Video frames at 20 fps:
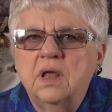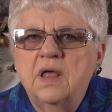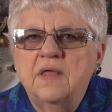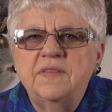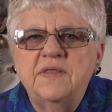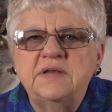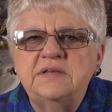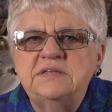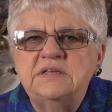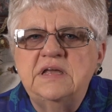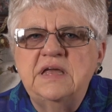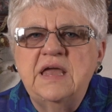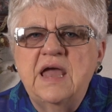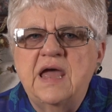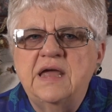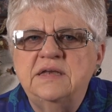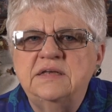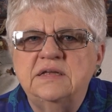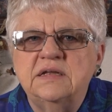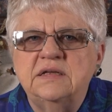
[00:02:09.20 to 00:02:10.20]
The
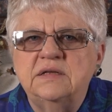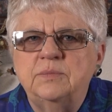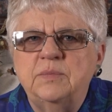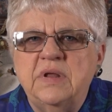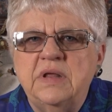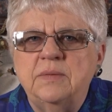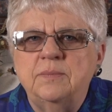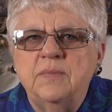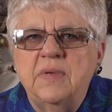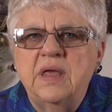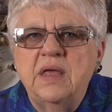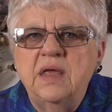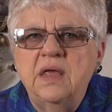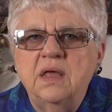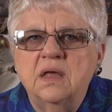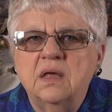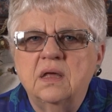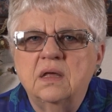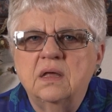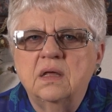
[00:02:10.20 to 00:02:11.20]
DA didn't mean
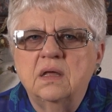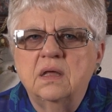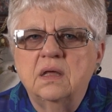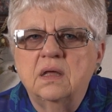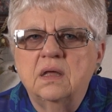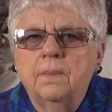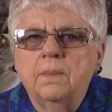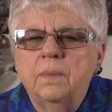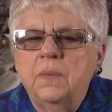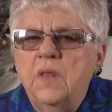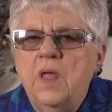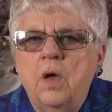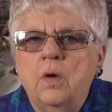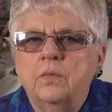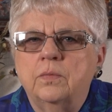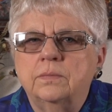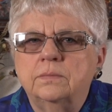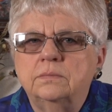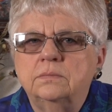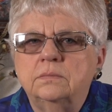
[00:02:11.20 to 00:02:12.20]
me.
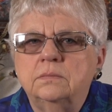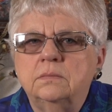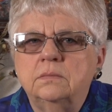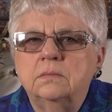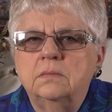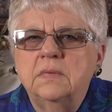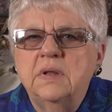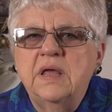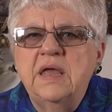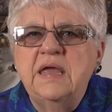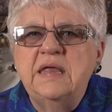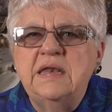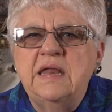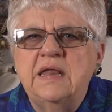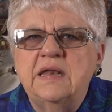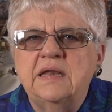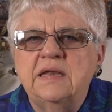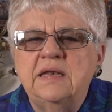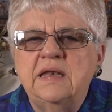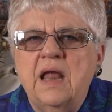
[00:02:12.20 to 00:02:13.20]
No, he
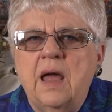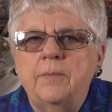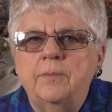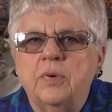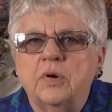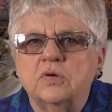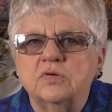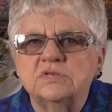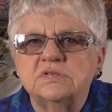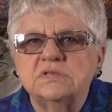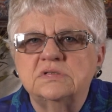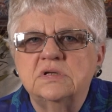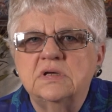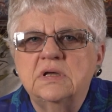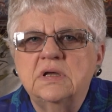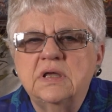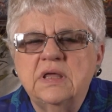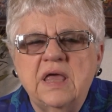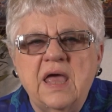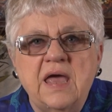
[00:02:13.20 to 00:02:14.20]
needed numbers.
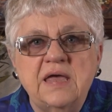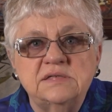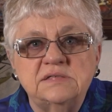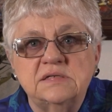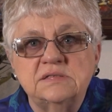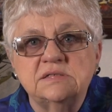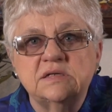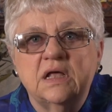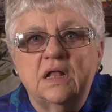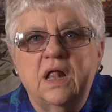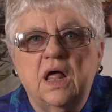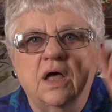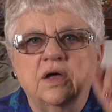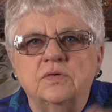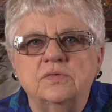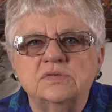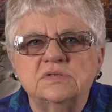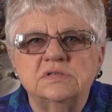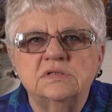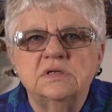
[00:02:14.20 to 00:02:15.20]
Cases
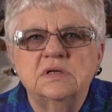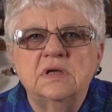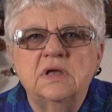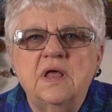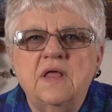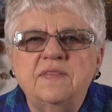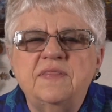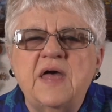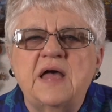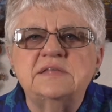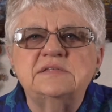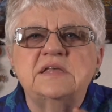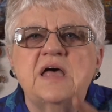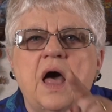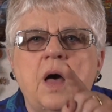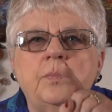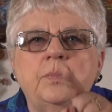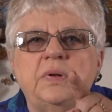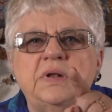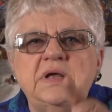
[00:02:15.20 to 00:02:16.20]
closed. That's
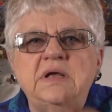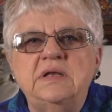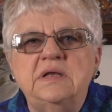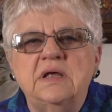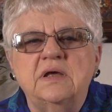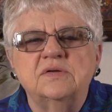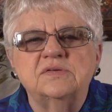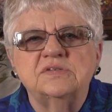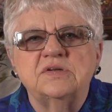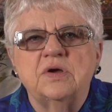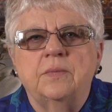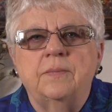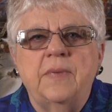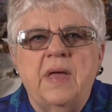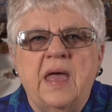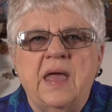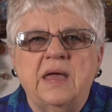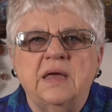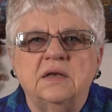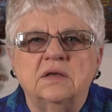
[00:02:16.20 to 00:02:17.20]
how plea deals are
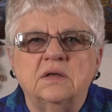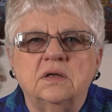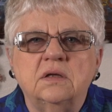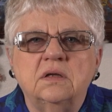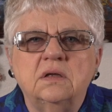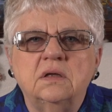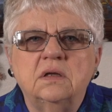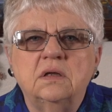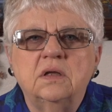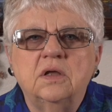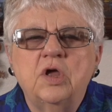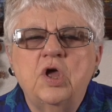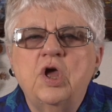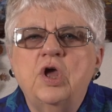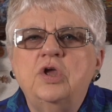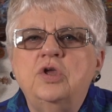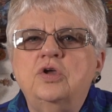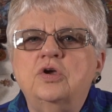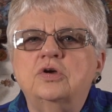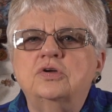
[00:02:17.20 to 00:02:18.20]
made.
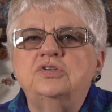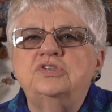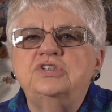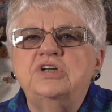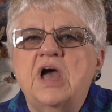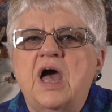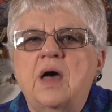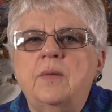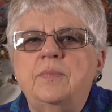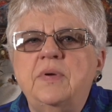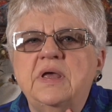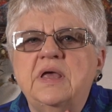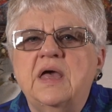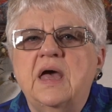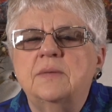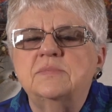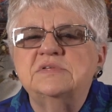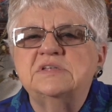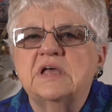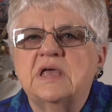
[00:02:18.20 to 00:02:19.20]
Your child
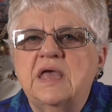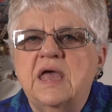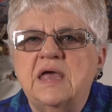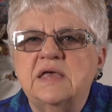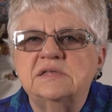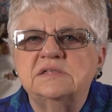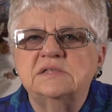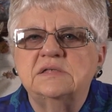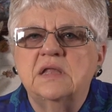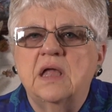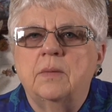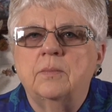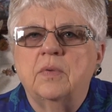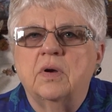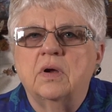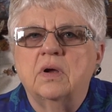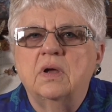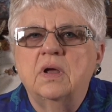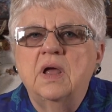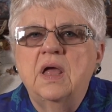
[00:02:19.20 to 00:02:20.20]
becomes a case
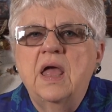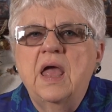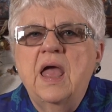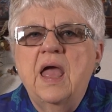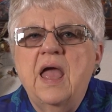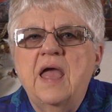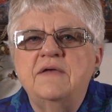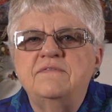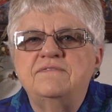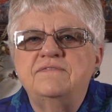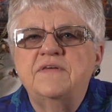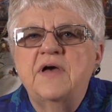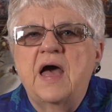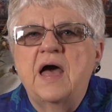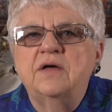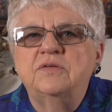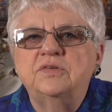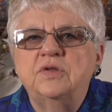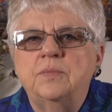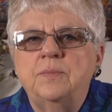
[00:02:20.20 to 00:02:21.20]
number, a
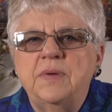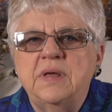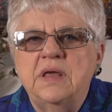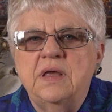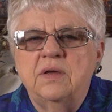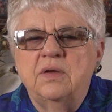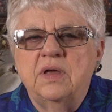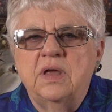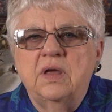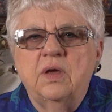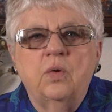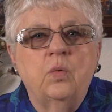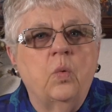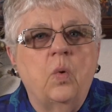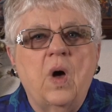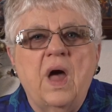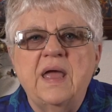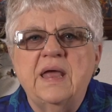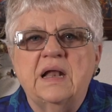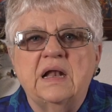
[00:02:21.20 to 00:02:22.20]
file to be
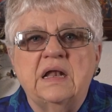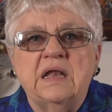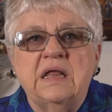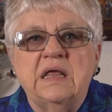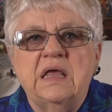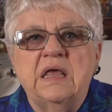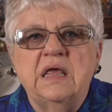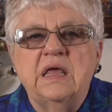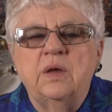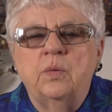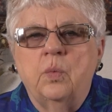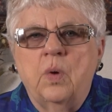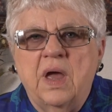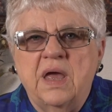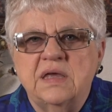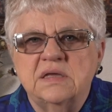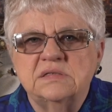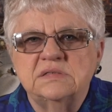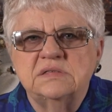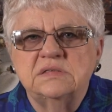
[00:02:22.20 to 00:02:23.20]
quietly
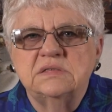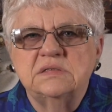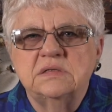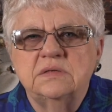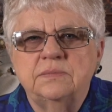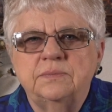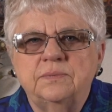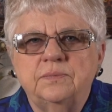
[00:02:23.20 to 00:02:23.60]
erased